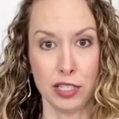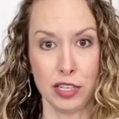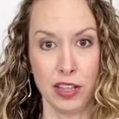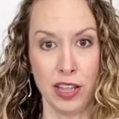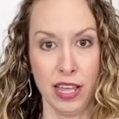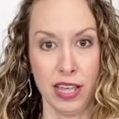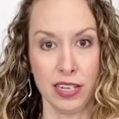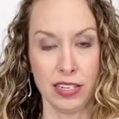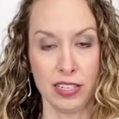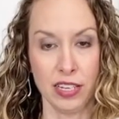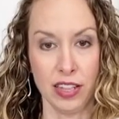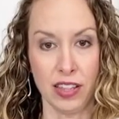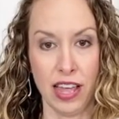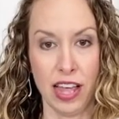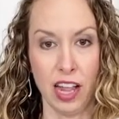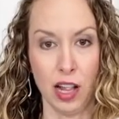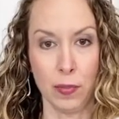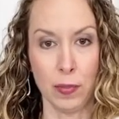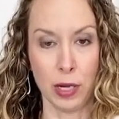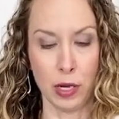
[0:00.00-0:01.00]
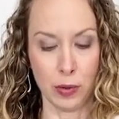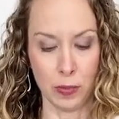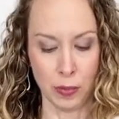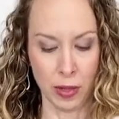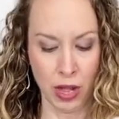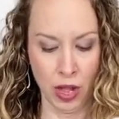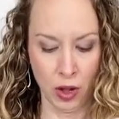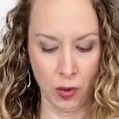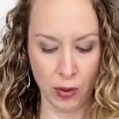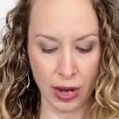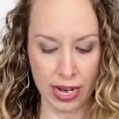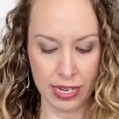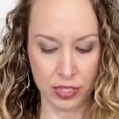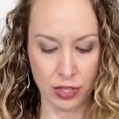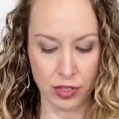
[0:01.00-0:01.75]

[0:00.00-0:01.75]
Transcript: to the elbow, right?